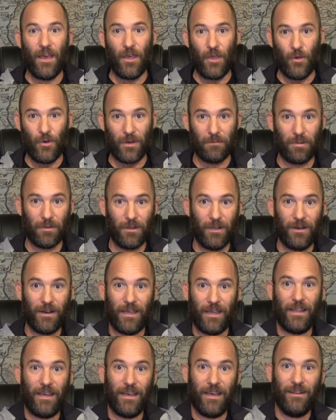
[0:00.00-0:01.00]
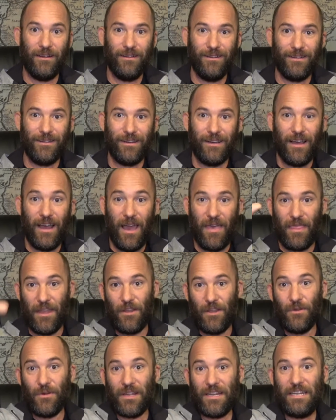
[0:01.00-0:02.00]
You can plug it in. and
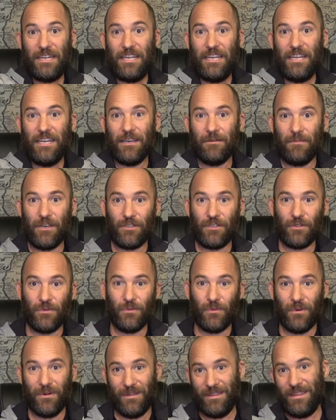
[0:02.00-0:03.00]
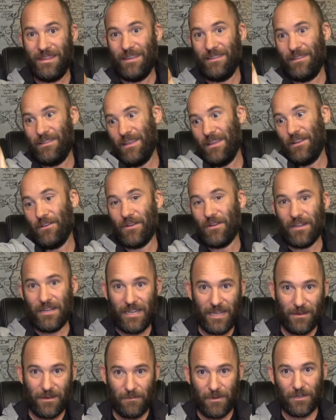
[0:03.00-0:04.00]
then you can decommission. Then you can
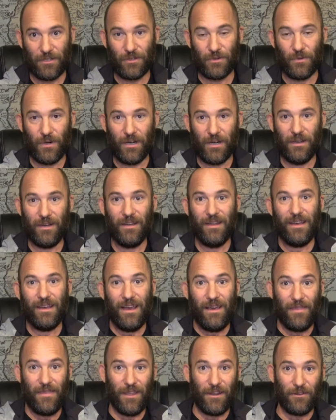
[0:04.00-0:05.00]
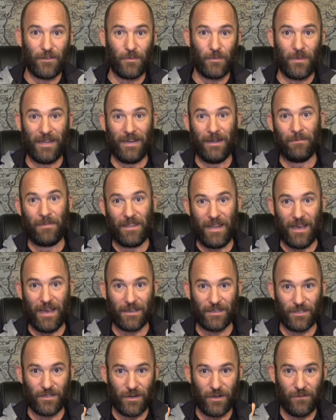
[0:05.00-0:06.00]
decommission one. Then you spin up the
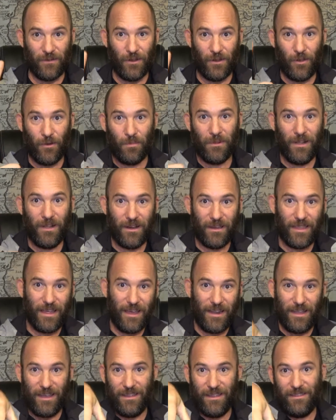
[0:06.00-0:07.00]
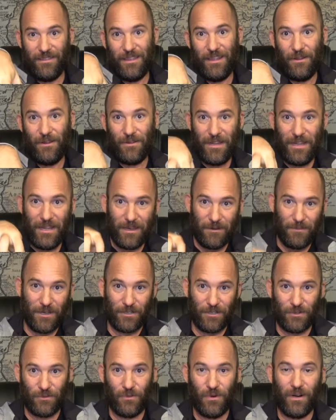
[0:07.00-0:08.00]
next server. You plug that in. Then you
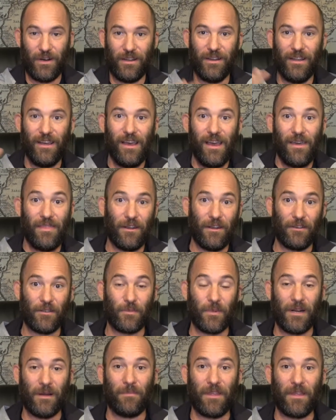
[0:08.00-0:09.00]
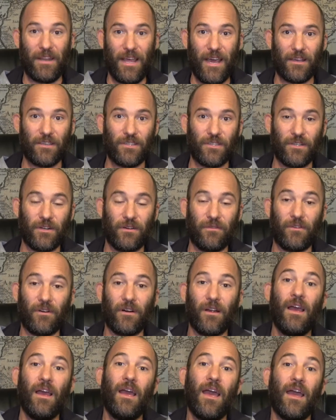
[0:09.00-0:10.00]
decommission one. Then you spin up the next
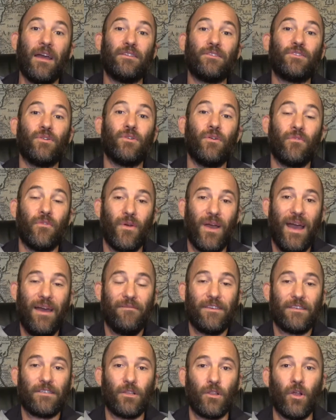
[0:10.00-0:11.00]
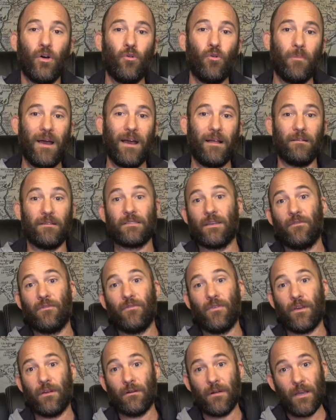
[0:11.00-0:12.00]
server. And so if you have this load balance
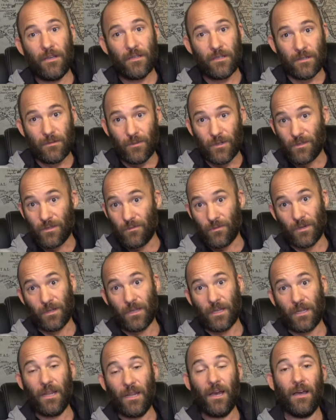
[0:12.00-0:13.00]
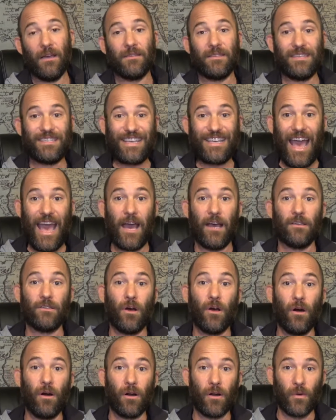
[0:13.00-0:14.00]
configuration, what's really nice is as
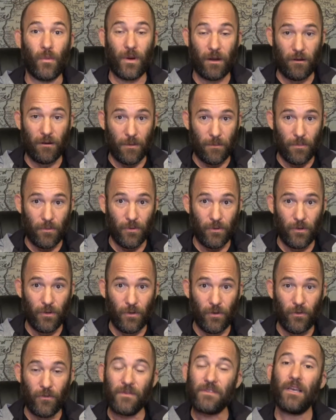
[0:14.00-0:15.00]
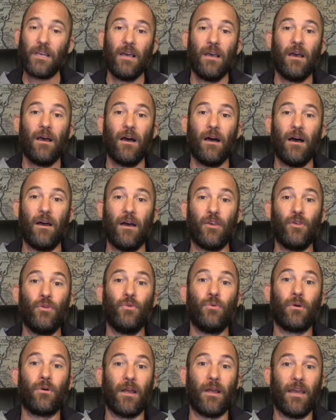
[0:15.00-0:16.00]
hardware improves,
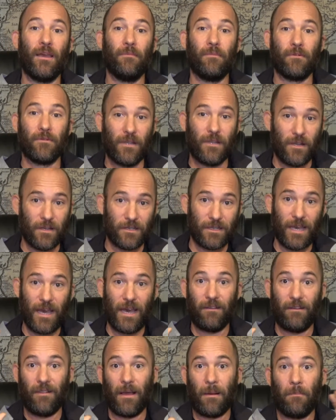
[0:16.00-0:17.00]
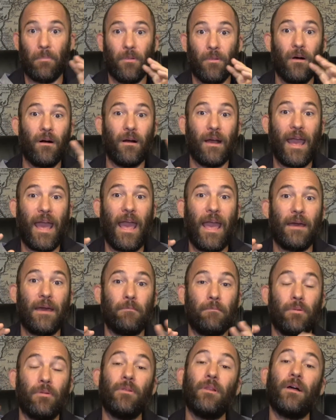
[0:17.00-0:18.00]
you are able to just kind of like plug
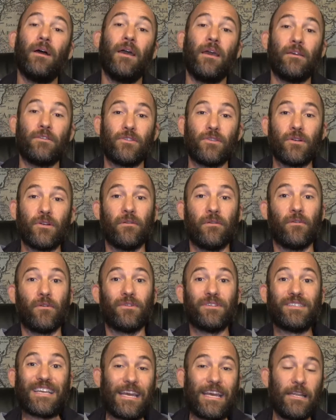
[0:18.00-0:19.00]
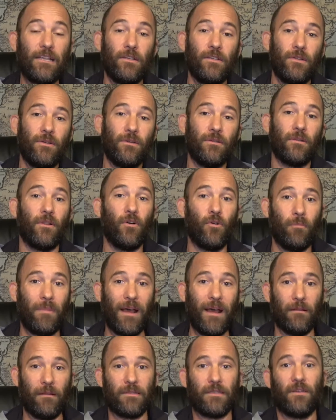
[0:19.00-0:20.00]
and play servers into the load
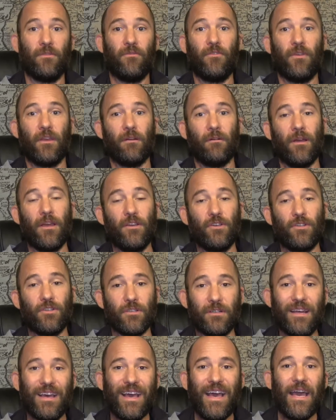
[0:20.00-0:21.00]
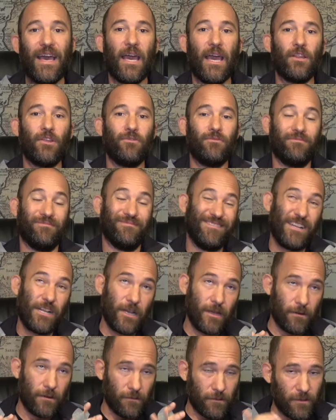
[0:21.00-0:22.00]
balance configuration, and you
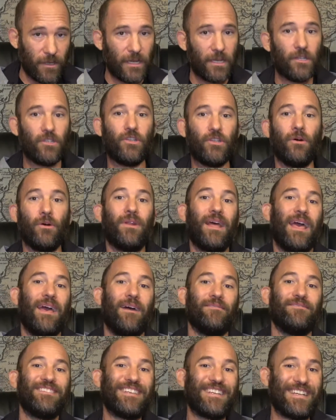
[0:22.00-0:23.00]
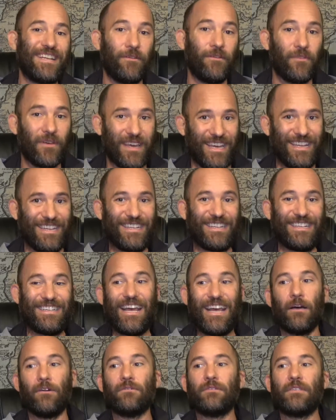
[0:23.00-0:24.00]
generally don't have significant
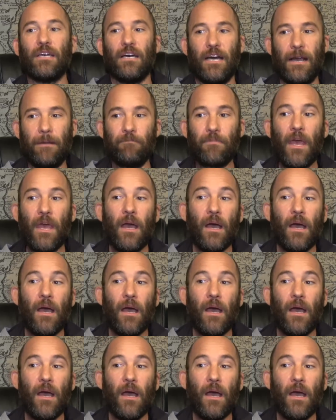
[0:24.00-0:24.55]
downtime.